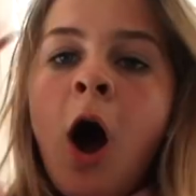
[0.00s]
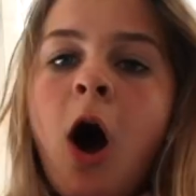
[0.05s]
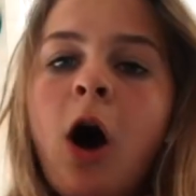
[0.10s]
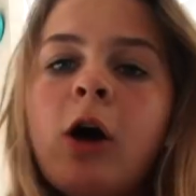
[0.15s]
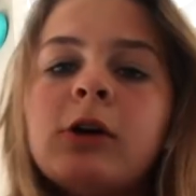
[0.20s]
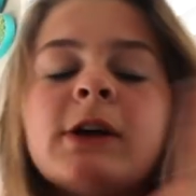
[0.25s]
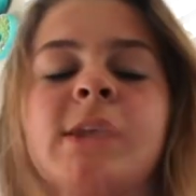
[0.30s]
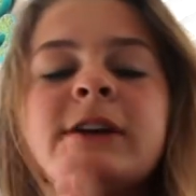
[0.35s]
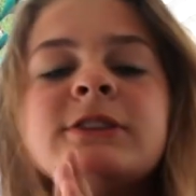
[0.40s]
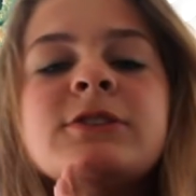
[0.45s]

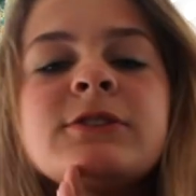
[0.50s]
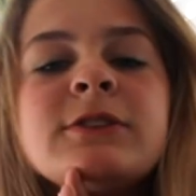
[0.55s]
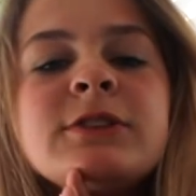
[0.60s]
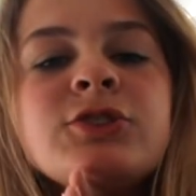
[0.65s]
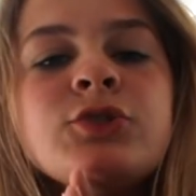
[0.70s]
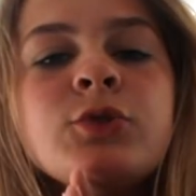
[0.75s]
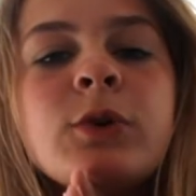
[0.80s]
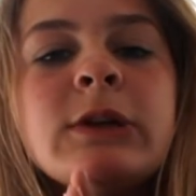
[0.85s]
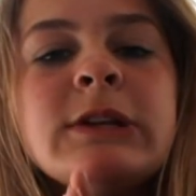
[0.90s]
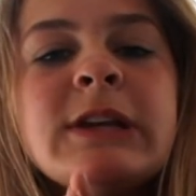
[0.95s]
Alright, so
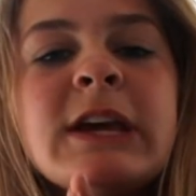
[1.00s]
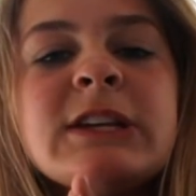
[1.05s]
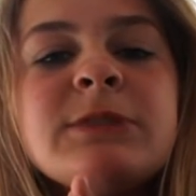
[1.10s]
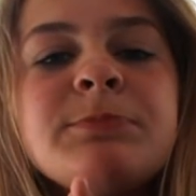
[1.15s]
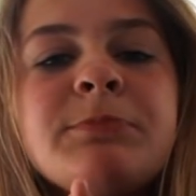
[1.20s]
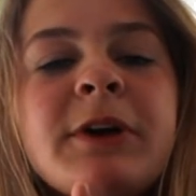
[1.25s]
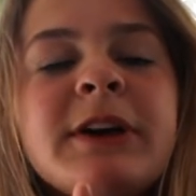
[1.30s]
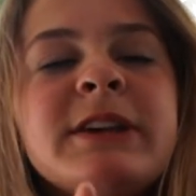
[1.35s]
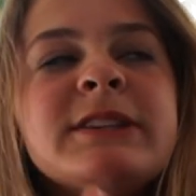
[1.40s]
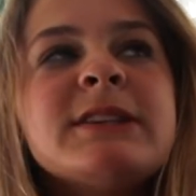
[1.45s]
this story
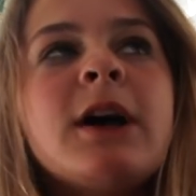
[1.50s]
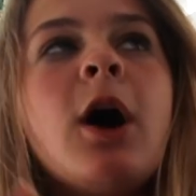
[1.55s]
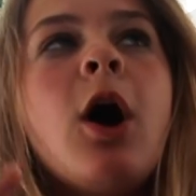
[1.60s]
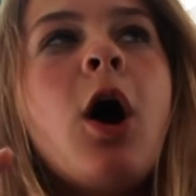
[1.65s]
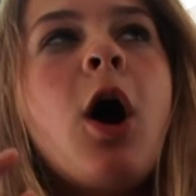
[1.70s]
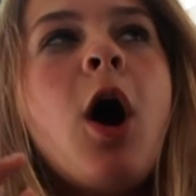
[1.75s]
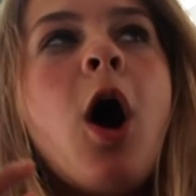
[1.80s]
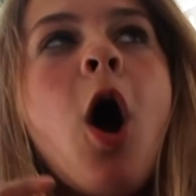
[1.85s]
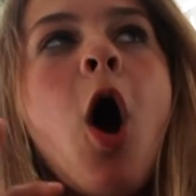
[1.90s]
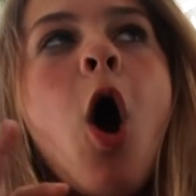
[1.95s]
takes place
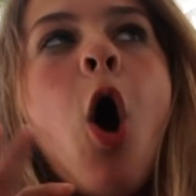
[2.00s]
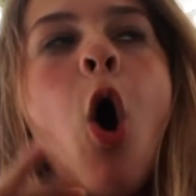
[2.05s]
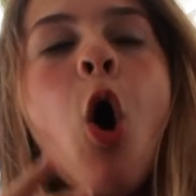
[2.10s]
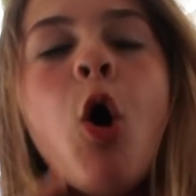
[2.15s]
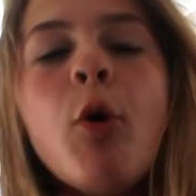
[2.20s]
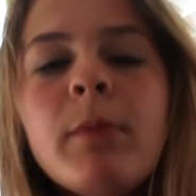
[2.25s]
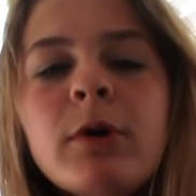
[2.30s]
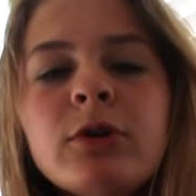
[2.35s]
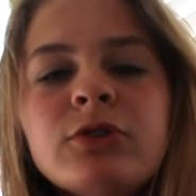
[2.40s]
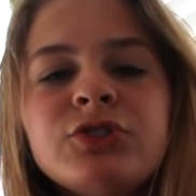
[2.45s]

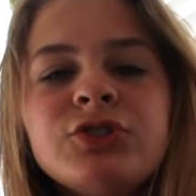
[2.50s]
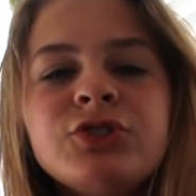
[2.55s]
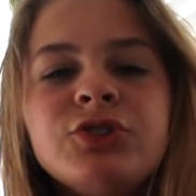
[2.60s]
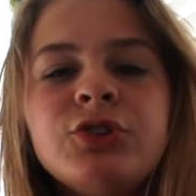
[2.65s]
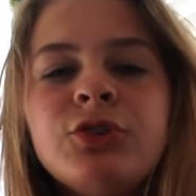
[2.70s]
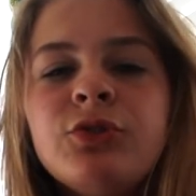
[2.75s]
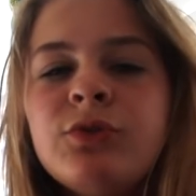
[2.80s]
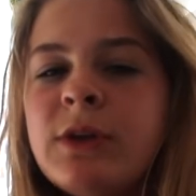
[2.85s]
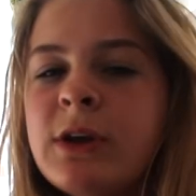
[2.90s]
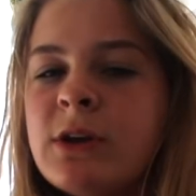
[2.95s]
almost
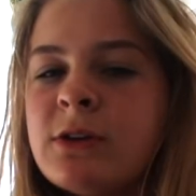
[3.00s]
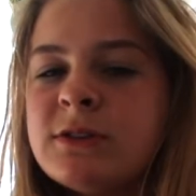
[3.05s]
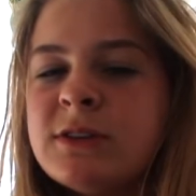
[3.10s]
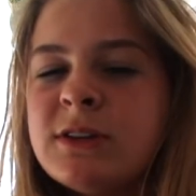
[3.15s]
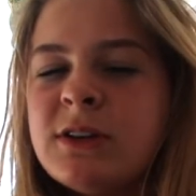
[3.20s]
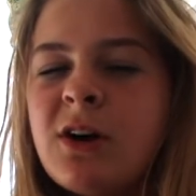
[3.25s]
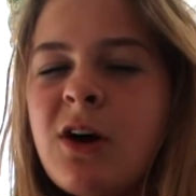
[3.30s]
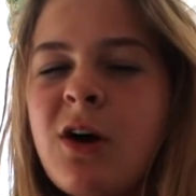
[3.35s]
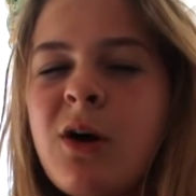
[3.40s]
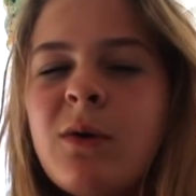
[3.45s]
2 years
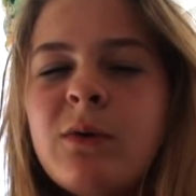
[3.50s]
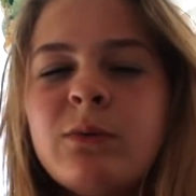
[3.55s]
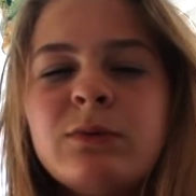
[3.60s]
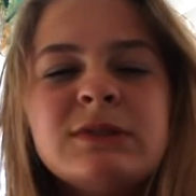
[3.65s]
ago.